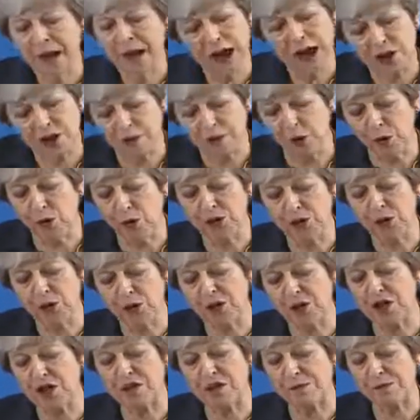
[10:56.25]
And a border
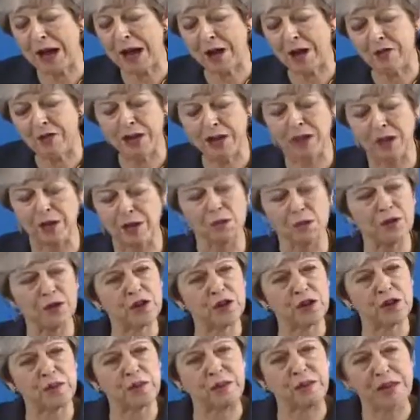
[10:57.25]
which is bound up
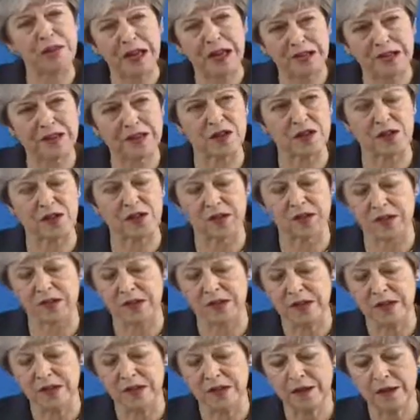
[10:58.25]
with the
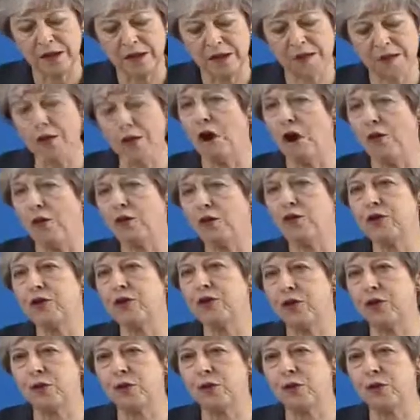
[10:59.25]
complexities of an often